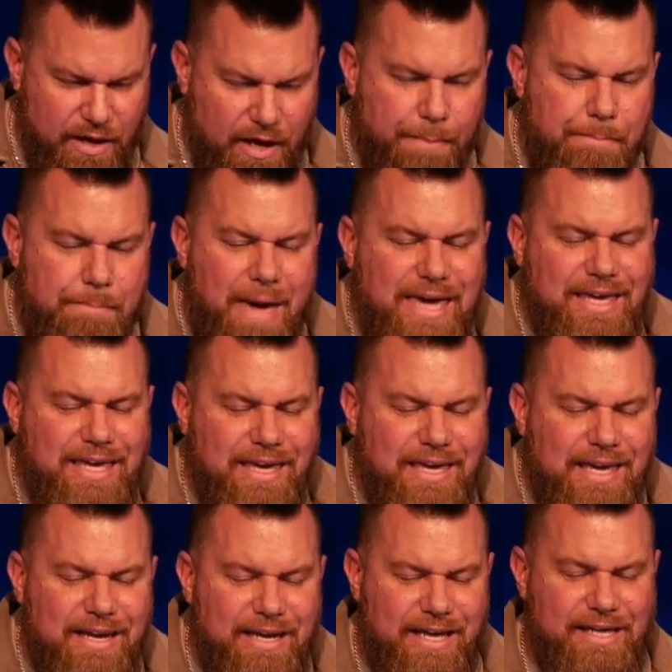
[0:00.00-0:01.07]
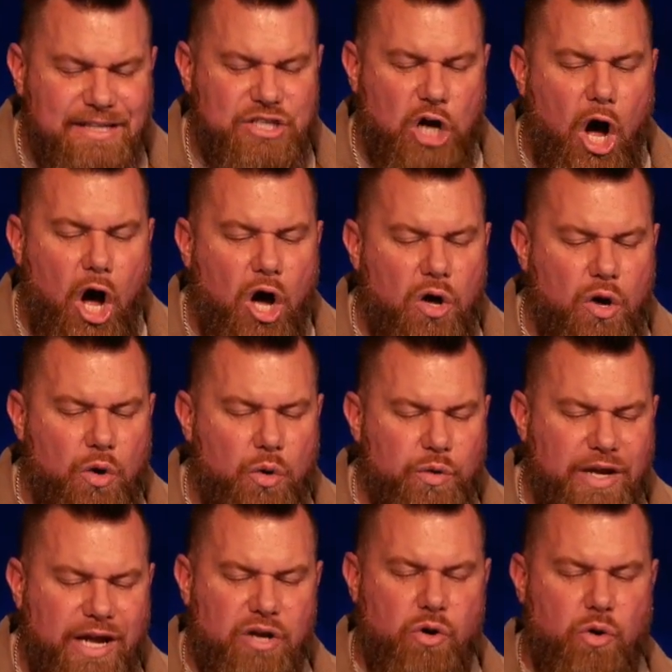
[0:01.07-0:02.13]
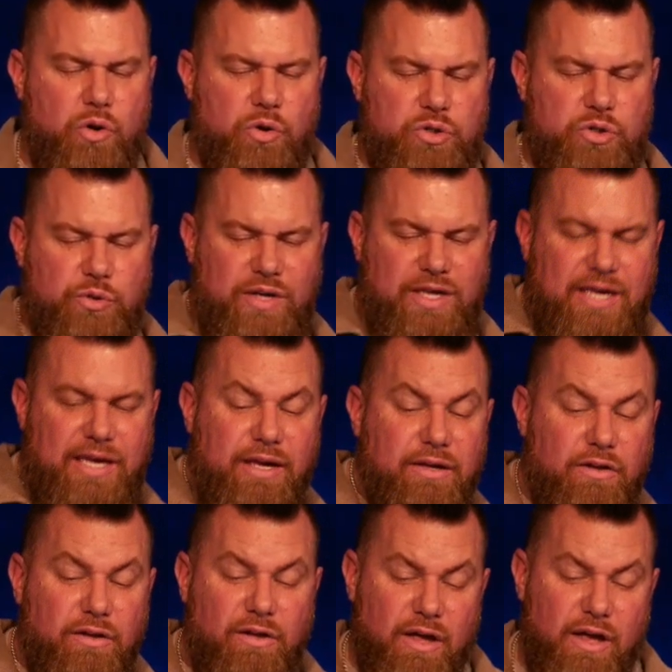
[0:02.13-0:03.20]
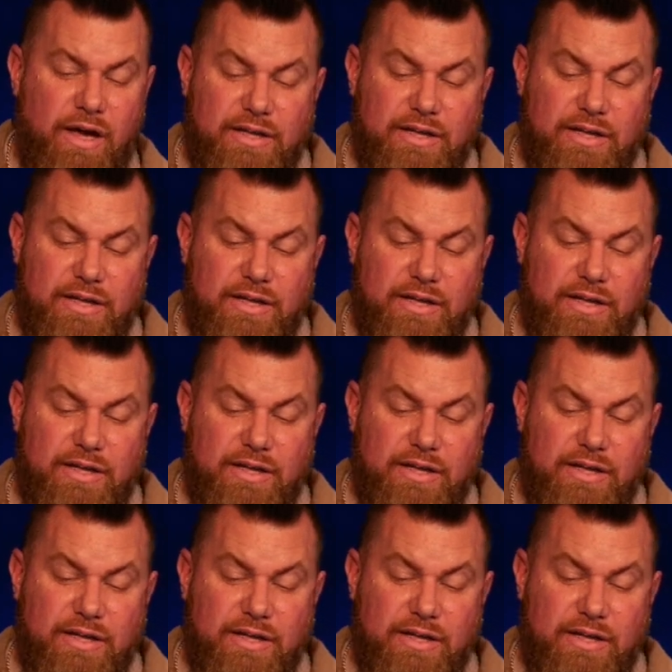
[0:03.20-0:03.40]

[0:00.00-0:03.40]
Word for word: making it his own in order to heal,